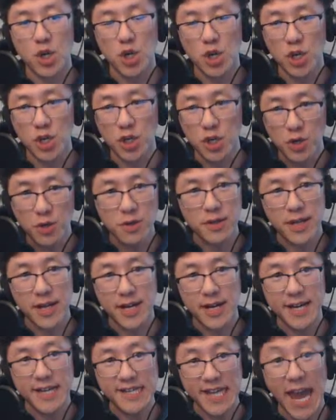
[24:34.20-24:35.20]

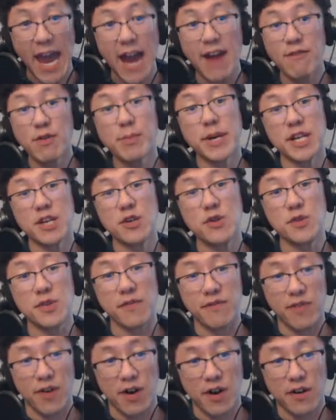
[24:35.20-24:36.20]
utilize everybody who's
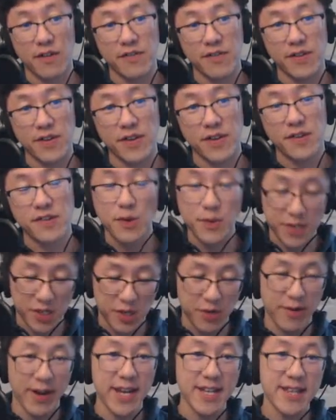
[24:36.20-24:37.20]
involved. So it's
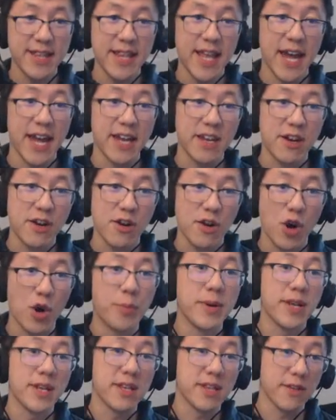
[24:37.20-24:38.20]
great that you're
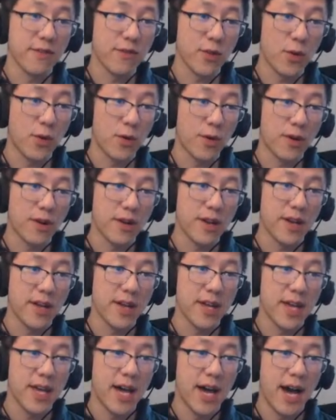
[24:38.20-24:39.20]
opening the floor,
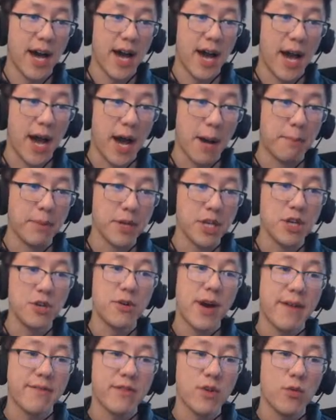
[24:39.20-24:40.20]
but you
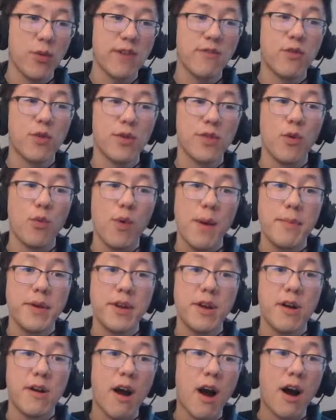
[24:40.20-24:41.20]
don't have to wait for the
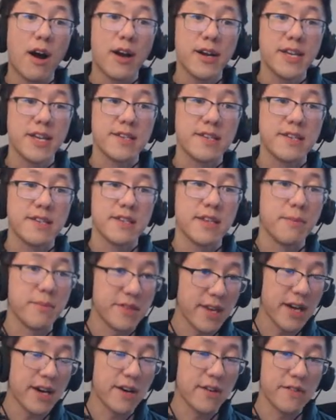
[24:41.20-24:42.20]
webinar audience
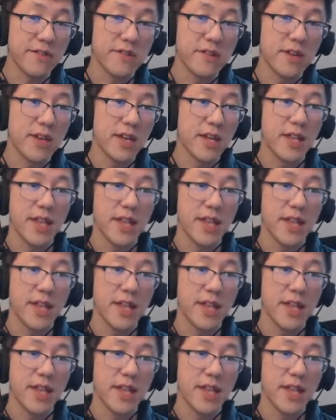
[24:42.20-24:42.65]
themselves.